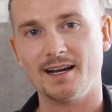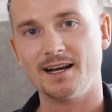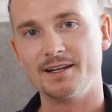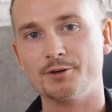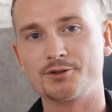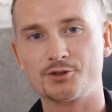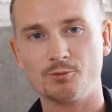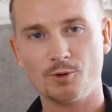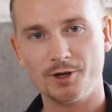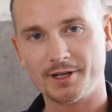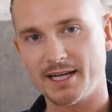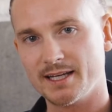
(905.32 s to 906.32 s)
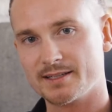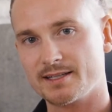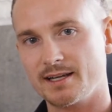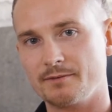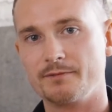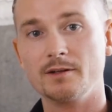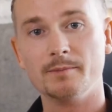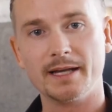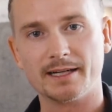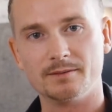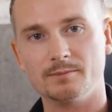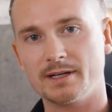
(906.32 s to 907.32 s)
I used to work as a
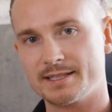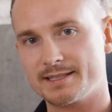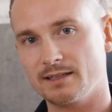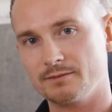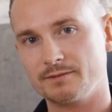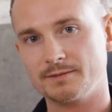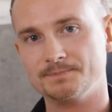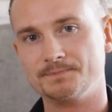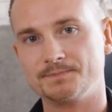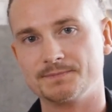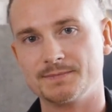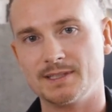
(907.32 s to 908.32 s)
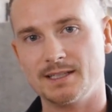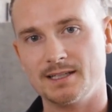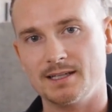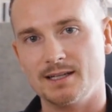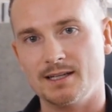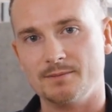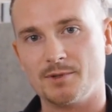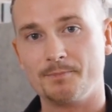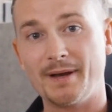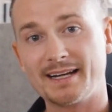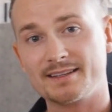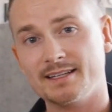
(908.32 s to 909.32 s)
filmmaker myself.
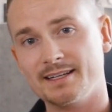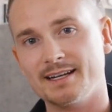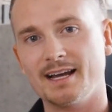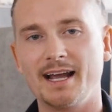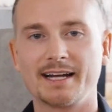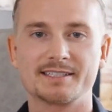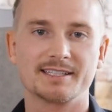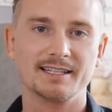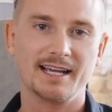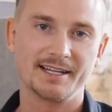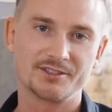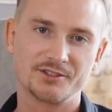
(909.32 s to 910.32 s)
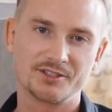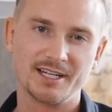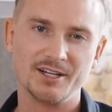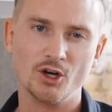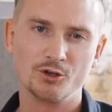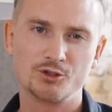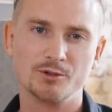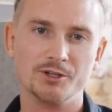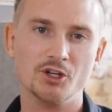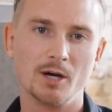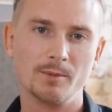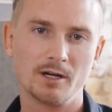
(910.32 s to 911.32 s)
But back then I actually had to say no to a
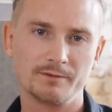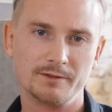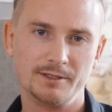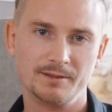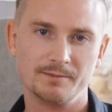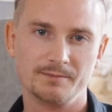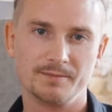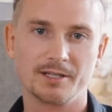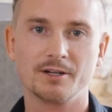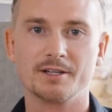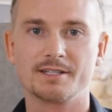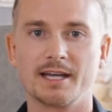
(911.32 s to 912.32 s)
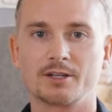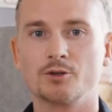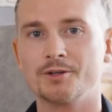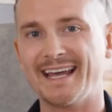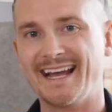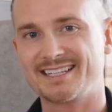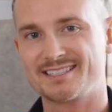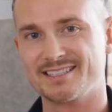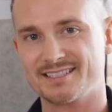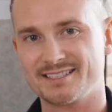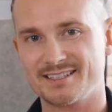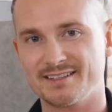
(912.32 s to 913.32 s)
job offer because I couldn't
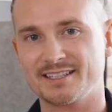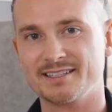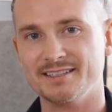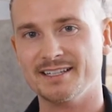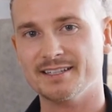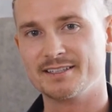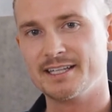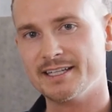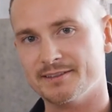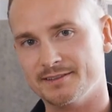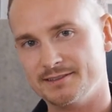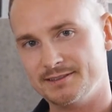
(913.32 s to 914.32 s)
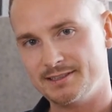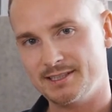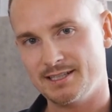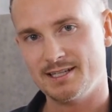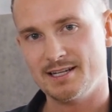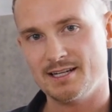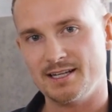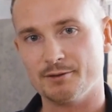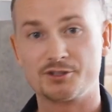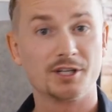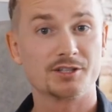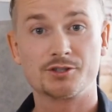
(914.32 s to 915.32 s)
access the needed gear. It
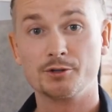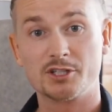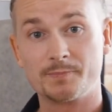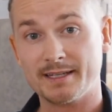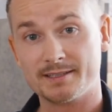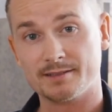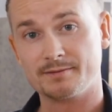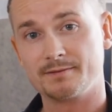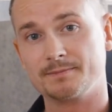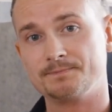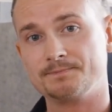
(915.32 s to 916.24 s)
was just too expensive.